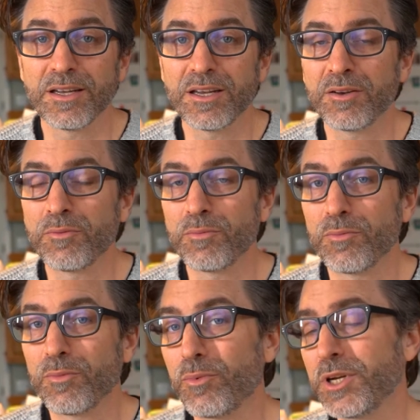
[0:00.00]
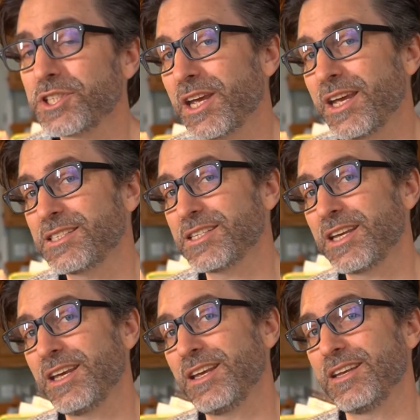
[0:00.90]
in which case
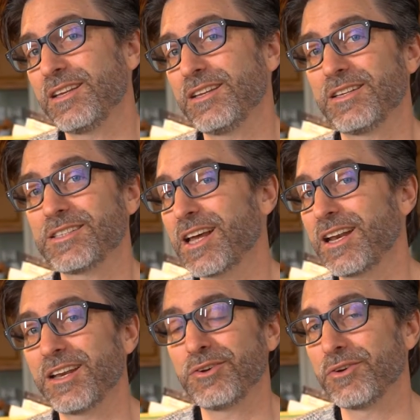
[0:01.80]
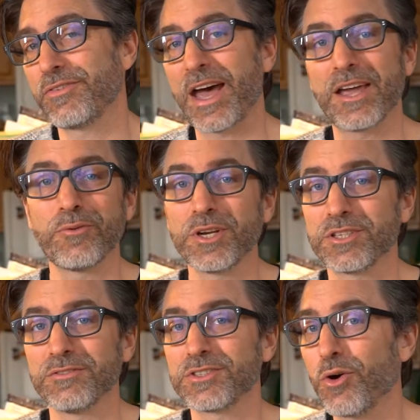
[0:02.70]
he decided to do an
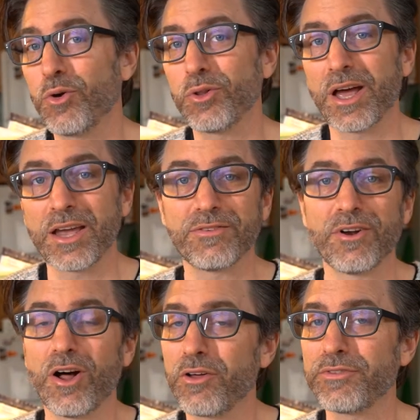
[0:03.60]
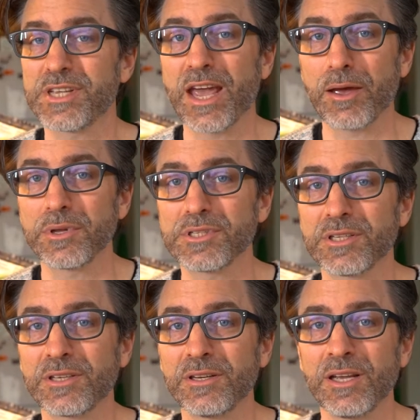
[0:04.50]
evaluation of his whole life and all of his habits
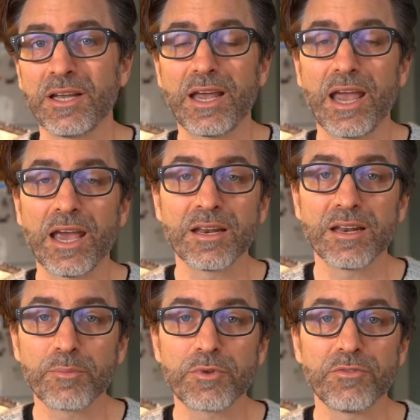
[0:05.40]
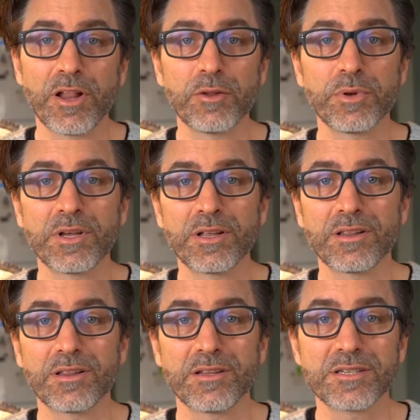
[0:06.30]
and ended up
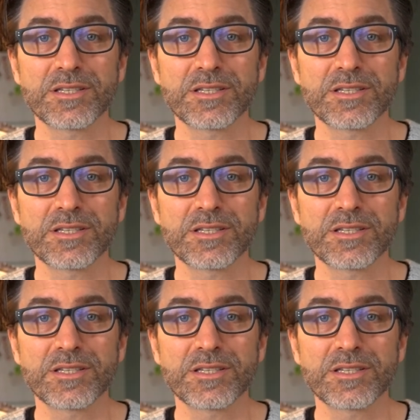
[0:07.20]
developing this